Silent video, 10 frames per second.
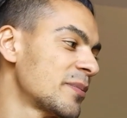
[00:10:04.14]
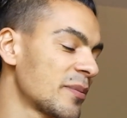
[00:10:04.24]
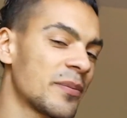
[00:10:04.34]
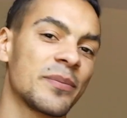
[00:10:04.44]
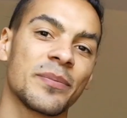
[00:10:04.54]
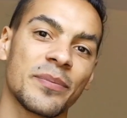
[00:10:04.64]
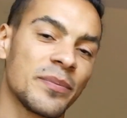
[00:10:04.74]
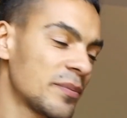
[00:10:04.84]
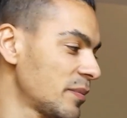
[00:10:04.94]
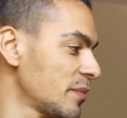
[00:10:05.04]

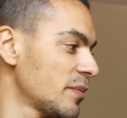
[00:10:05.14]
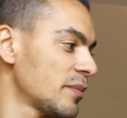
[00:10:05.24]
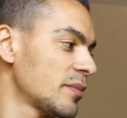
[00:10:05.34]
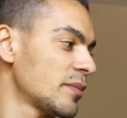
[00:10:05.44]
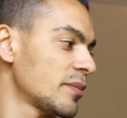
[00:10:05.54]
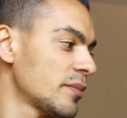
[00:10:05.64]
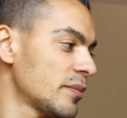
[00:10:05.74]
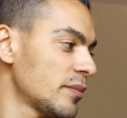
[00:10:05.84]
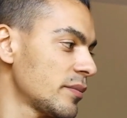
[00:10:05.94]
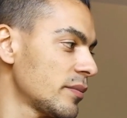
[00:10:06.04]

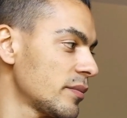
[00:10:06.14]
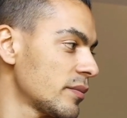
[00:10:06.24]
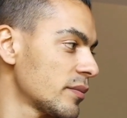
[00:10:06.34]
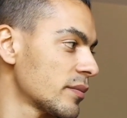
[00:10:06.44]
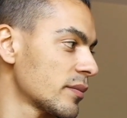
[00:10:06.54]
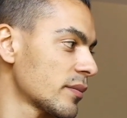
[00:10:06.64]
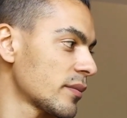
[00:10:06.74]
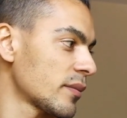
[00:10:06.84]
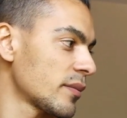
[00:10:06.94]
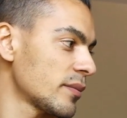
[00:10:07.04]

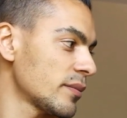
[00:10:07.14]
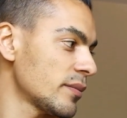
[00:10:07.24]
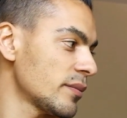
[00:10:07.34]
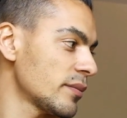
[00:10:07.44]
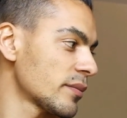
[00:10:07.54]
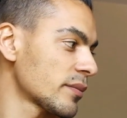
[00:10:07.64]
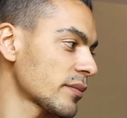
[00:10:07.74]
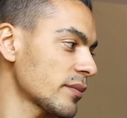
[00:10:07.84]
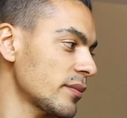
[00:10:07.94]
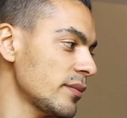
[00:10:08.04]

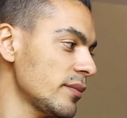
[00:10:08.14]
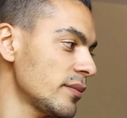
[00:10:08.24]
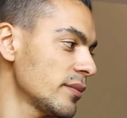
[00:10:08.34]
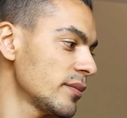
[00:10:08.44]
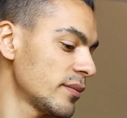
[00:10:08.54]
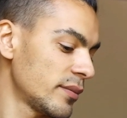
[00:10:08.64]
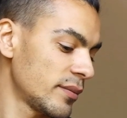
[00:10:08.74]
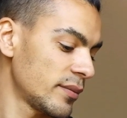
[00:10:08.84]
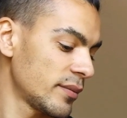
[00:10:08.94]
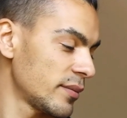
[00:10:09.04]

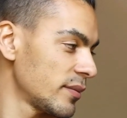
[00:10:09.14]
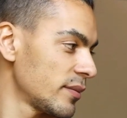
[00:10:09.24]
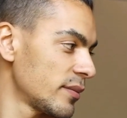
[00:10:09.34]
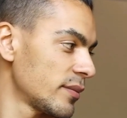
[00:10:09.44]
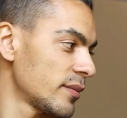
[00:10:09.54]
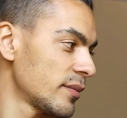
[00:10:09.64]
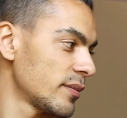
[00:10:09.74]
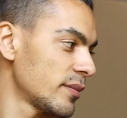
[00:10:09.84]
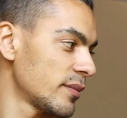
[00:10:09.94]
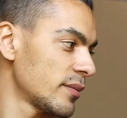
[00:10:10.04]

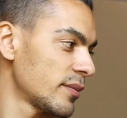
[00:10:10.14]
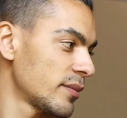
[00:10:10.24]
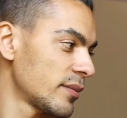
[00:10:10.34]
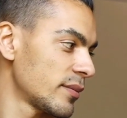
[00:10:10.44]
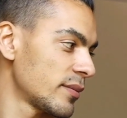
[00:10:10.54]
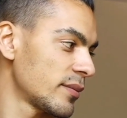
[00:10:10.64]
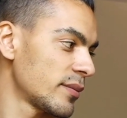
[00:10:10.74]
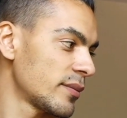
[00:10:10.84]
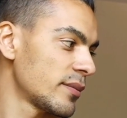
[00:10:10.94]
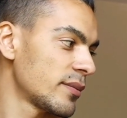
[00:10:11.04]
The person shown says nothing.